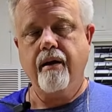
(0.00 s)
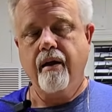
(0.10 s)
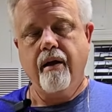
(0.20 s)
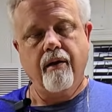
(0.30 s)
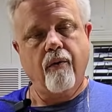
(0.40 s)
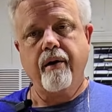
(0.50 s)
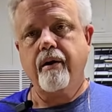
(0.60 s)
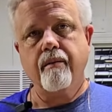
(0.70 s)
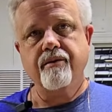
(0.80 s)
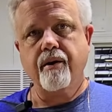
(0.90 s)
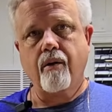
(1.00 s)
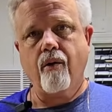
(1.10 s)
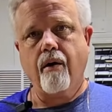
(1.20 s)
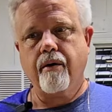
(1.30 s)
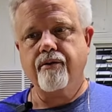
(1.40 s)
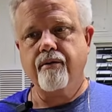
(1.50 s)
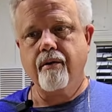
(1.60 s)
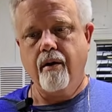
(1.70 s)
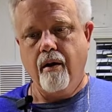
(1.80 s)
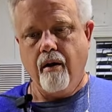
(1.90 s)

It only comes in gloss.